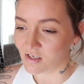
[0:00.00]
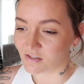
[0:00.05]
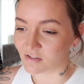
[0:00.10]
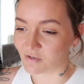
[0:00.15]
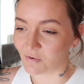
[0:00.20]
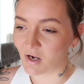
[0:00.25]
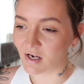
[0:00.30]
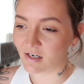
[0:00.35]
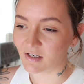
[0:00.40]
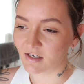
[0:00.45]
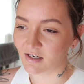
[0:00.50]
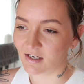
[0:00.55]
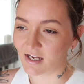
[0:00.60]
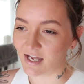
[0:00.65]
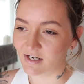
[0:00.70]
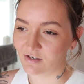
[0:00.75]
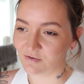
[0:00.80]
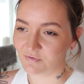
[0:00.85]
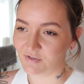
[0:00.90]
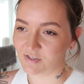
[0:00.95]
So I'm gonna
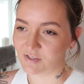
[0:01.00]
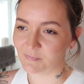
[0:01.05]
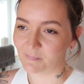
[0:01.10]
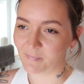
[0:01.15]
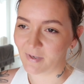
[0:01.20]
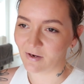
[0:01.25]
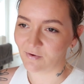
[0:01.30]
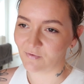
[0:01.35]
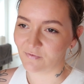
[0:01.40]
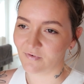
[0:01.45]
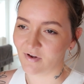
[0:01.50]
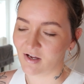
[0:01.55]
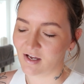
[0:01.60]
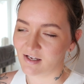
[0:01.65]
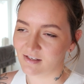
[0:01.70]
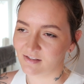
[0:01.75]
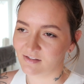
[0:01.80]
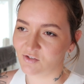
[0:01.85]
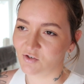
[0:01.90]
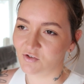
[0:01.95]
head off into
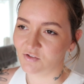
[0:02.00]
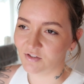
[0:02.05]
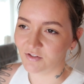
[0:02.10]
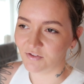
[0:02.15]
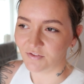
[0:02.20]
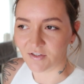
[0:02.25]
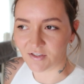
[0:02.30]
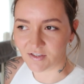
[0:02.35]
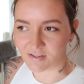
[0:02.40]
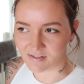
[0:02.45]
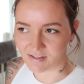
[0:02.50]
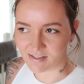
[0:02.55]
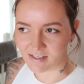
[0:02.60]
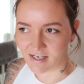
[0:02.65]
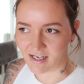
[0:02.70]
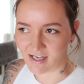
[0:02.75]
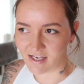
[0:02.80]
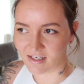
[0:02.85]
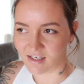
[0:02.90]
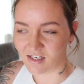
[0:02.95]
Belfast on the
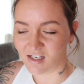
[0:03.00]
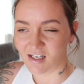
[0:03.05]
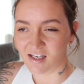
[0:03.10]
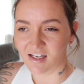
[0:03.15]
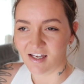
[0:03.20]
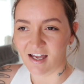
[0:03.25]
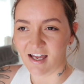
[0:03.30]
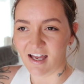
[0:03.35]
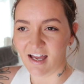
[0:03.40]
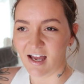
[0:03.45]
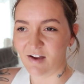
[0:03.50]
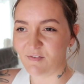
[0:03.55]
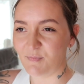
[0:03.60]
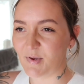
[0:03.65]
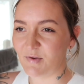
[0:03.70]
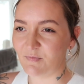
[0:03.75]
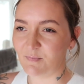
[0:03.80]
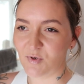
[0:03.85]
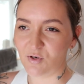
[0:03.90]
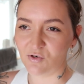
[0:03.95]
Thursday, have a
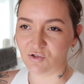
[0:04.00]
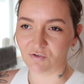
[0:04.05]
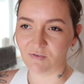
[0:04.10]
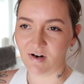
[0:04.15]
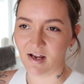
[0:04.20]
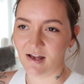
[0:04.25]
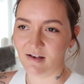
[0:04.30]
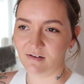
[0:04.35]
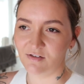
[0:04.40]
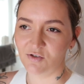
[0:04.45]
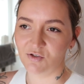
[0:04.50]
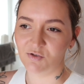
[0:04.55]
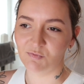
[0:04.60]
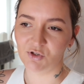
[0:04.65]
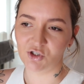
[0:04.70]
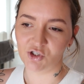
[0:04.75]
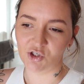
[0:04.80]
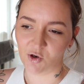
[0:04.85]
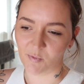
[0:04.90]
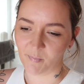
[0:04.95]
bit of mooch around, do some
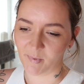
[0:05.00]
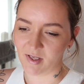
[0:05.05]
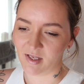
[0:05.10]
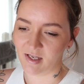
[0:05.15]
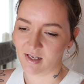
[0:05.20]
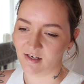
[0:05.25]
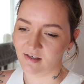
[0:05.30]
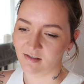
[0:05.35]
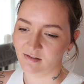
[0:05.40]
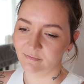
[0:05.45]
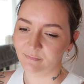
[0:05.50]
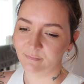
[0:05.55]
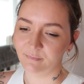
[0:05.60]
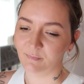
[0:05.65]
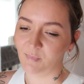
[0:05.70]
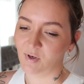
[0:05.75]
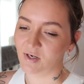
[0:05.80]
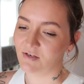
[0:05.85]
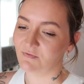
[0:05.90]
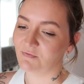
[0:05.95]
shopping,
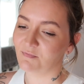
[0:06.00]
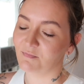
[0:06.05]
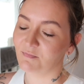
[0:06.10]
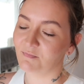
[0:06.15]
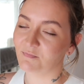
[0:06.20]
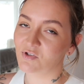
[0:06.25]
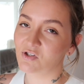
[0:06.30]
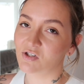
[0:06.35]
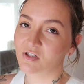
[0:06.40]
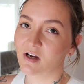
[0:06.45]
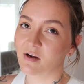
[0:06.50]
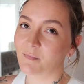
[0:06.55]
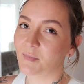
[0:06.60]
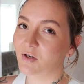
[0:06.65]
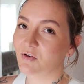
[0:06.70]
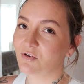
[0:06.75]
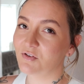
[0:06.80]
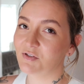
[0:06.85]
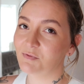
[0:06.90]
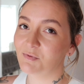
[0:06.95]
might even start my
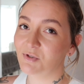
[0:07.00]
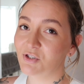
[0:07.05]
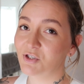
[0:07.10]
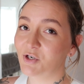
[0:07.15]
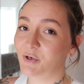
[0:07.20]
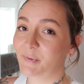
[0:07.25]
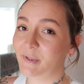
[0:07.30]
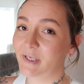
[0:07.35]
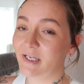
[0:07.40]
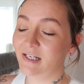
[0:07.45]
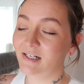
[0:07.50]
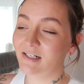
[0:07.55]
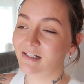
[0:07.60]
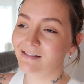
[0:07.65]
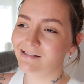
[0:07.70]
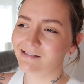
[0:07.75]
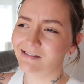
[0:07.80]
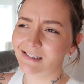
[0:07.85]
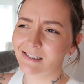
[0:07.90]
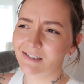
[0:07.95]
Christmas shopping.
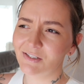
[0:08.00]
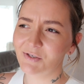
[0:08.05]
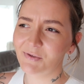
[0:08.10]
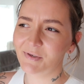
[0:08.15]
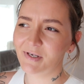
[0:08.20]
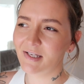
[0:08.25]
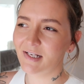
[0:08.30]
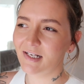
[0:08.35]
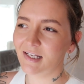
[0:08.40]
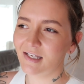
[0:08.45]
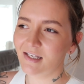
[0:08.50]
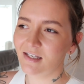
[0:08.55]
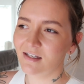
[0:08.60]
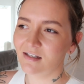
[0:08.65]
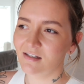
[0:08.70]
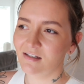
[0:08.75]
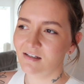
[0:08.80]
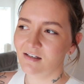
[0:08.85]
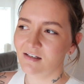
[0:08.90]
Is it too early?